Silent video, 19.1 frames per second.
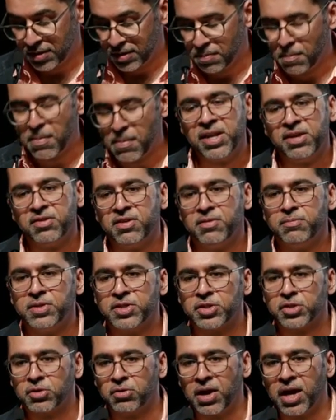Many of them
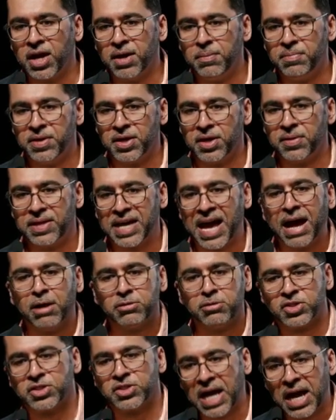describe being on the
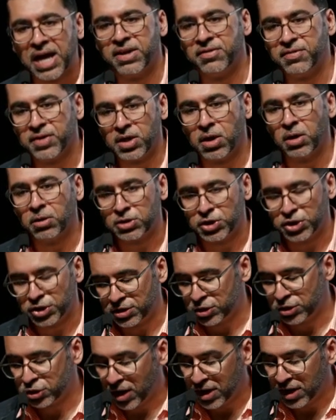outside of a culture and
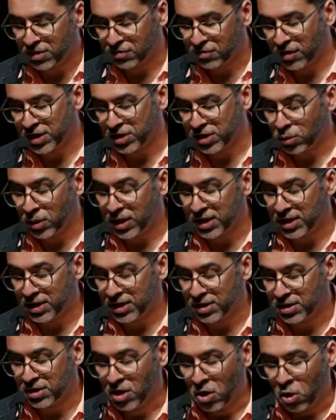trying to find a way in,